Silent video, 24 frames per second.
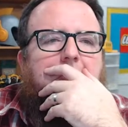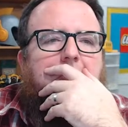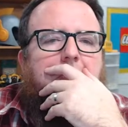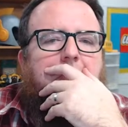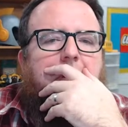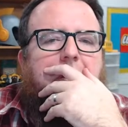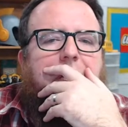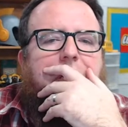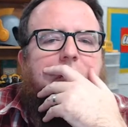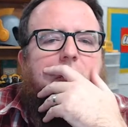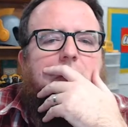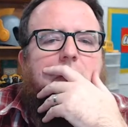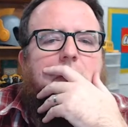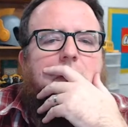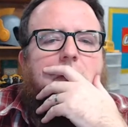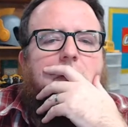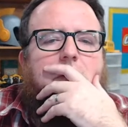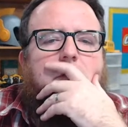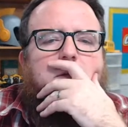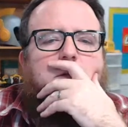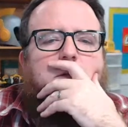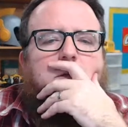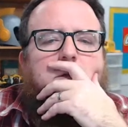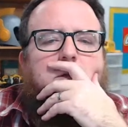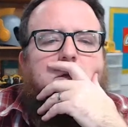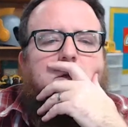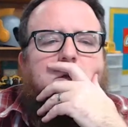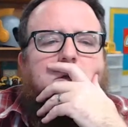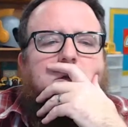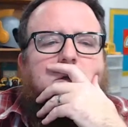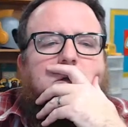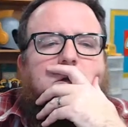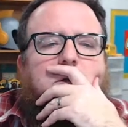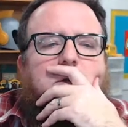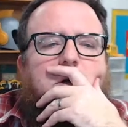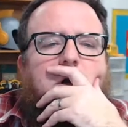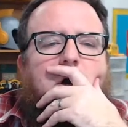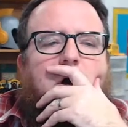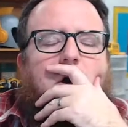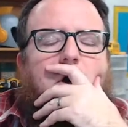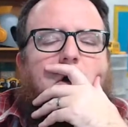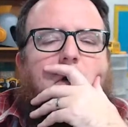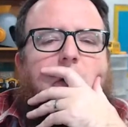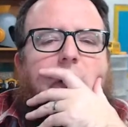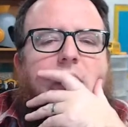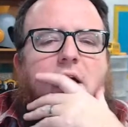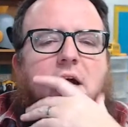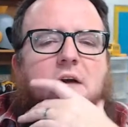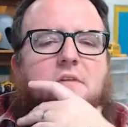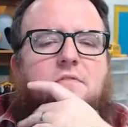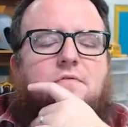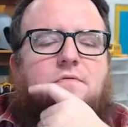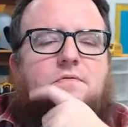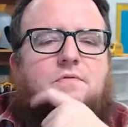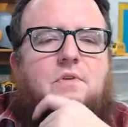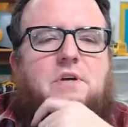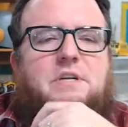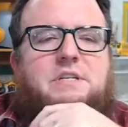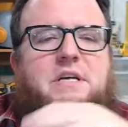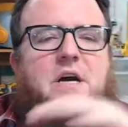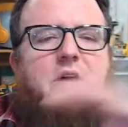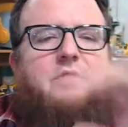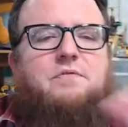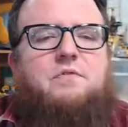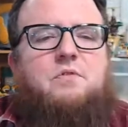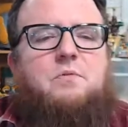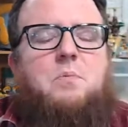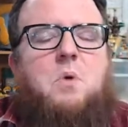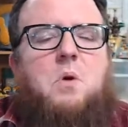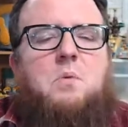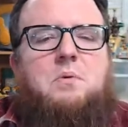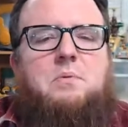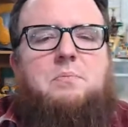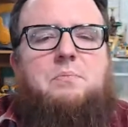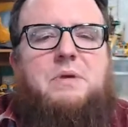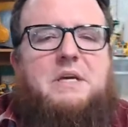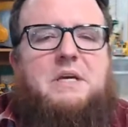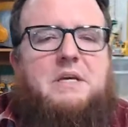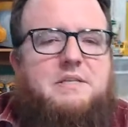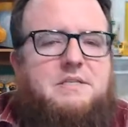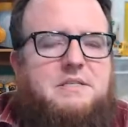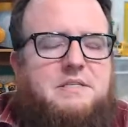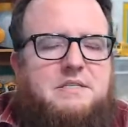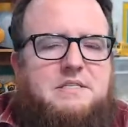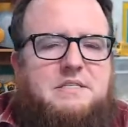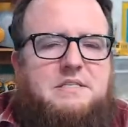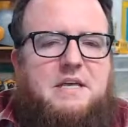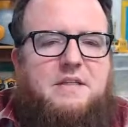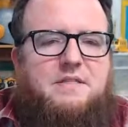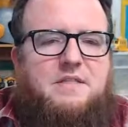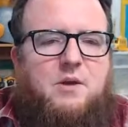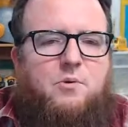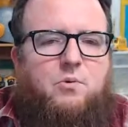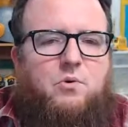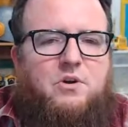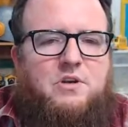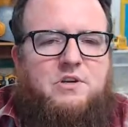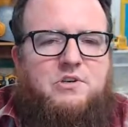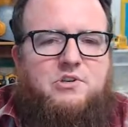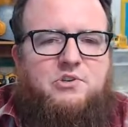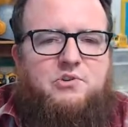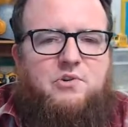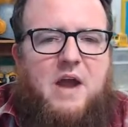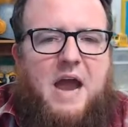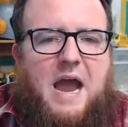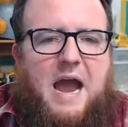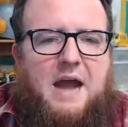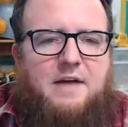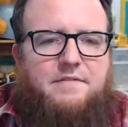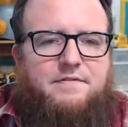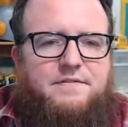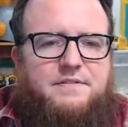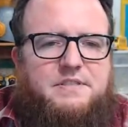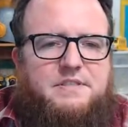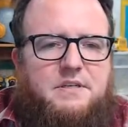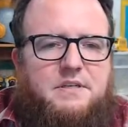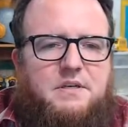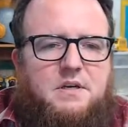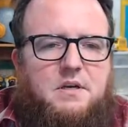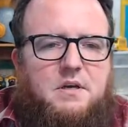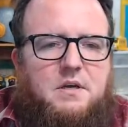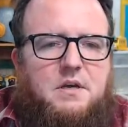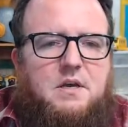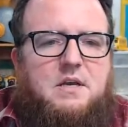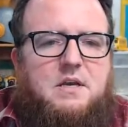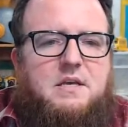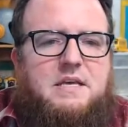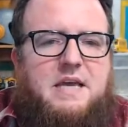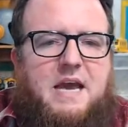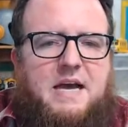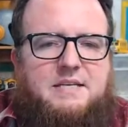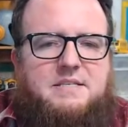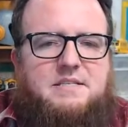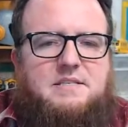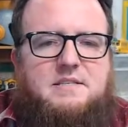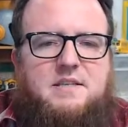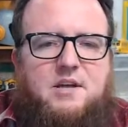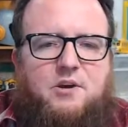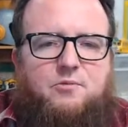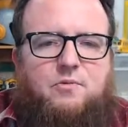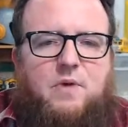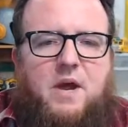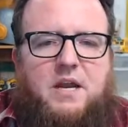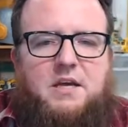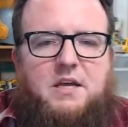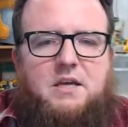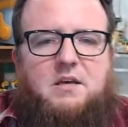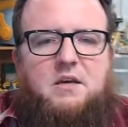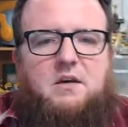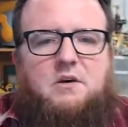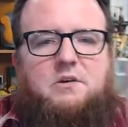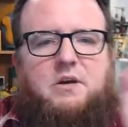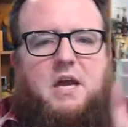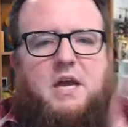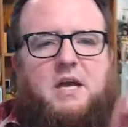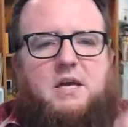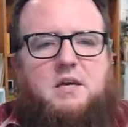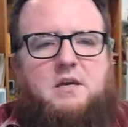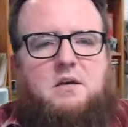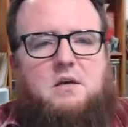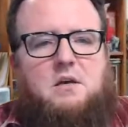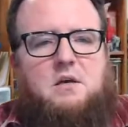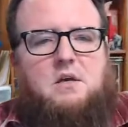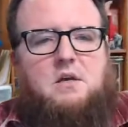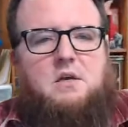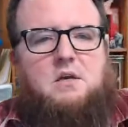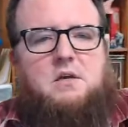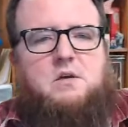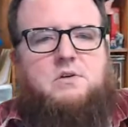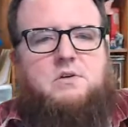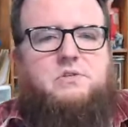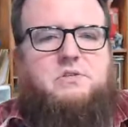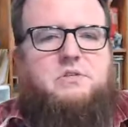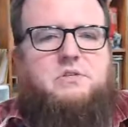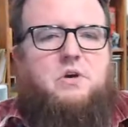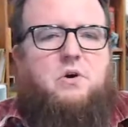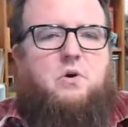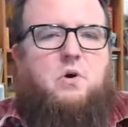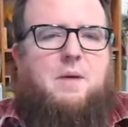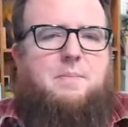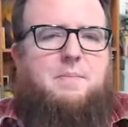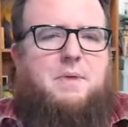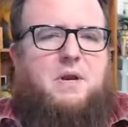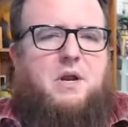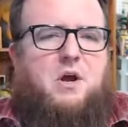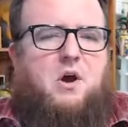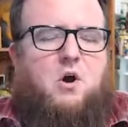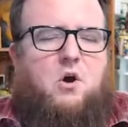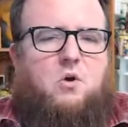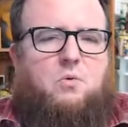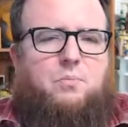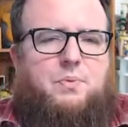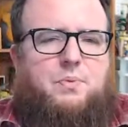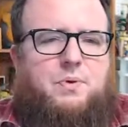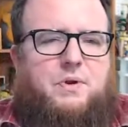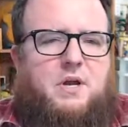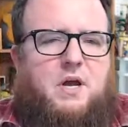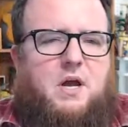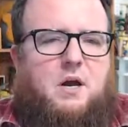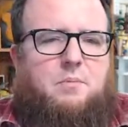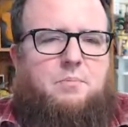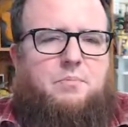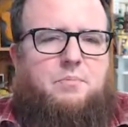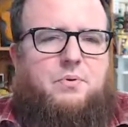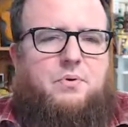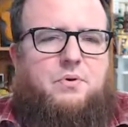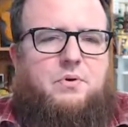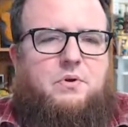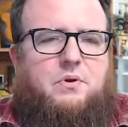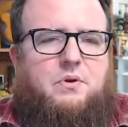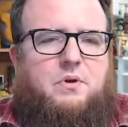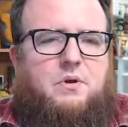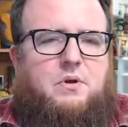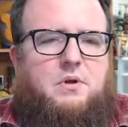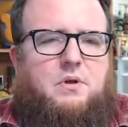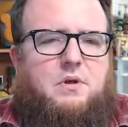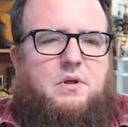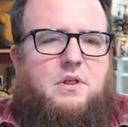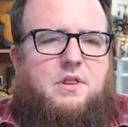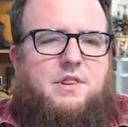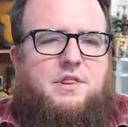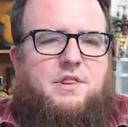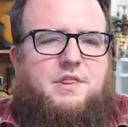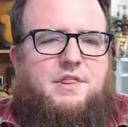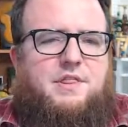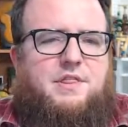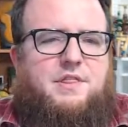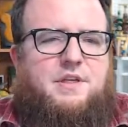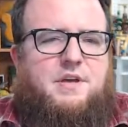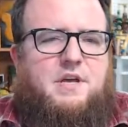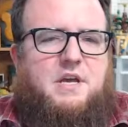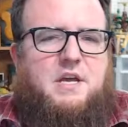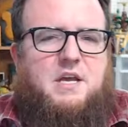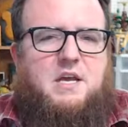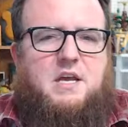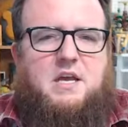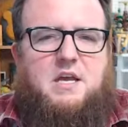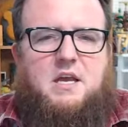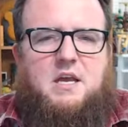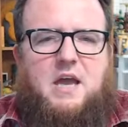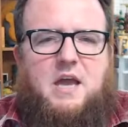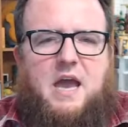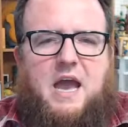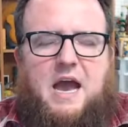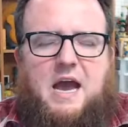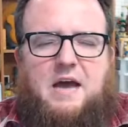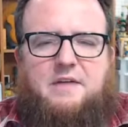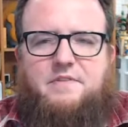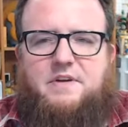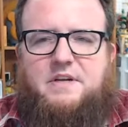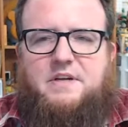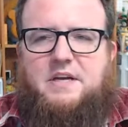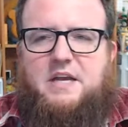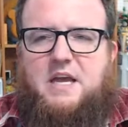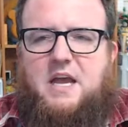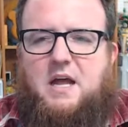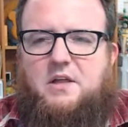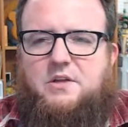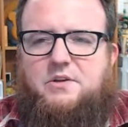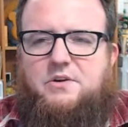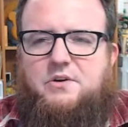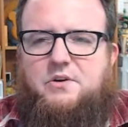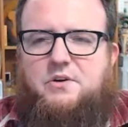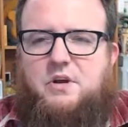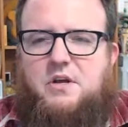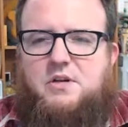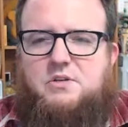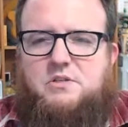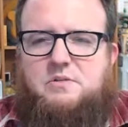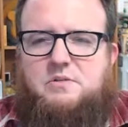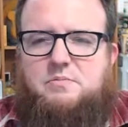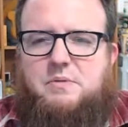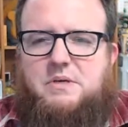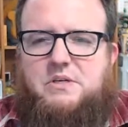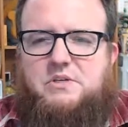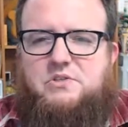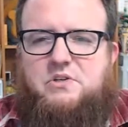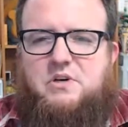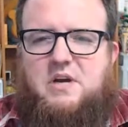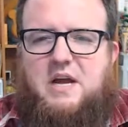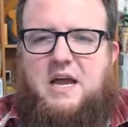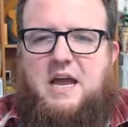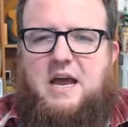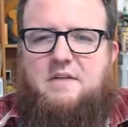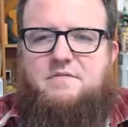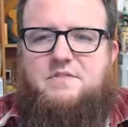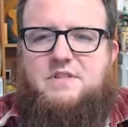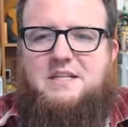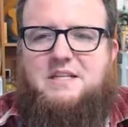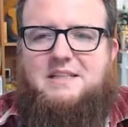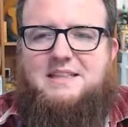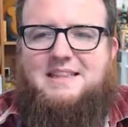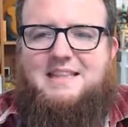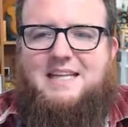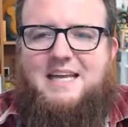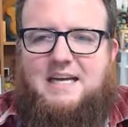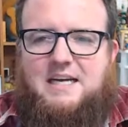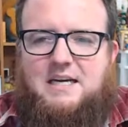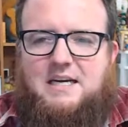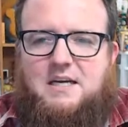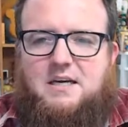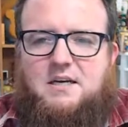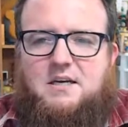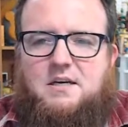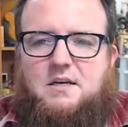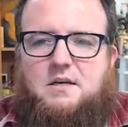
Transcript: Wait. Oh, I freaked out for a moment because it said they were in draft. Yes, they're ready. Okay. So I'm gonna open up the advent calendar and just make sure I have the link.